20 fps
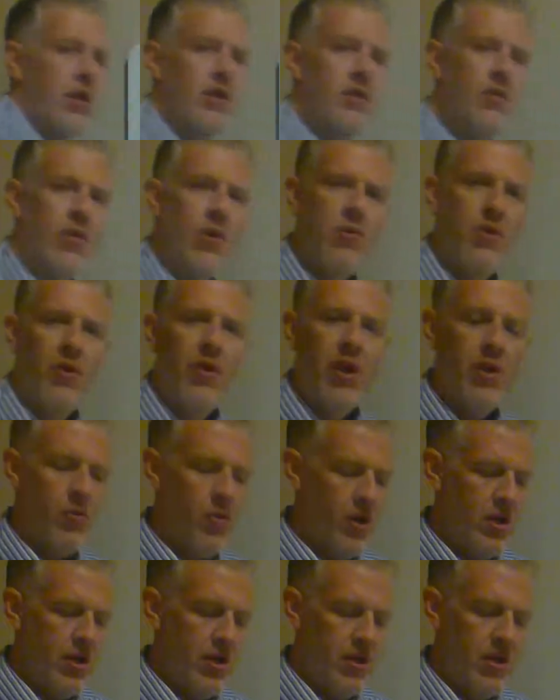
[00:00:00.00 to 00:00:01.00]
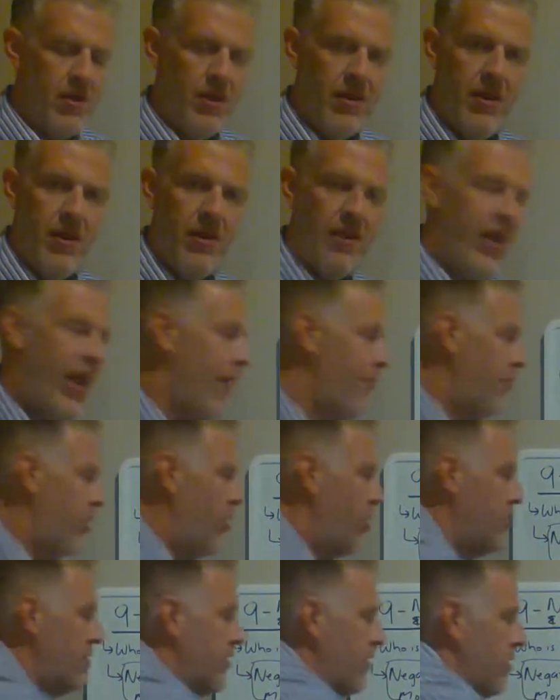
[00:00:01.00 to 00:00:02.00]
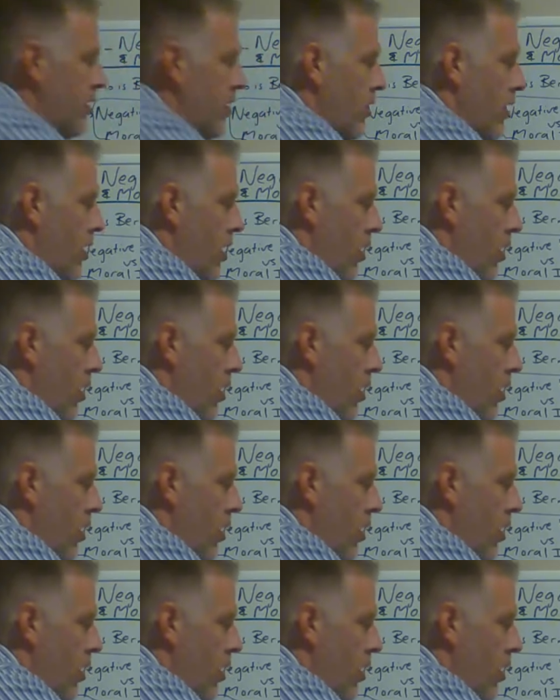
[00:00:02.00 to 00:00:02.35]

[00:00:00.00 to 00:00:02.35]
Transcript: do we really want that person,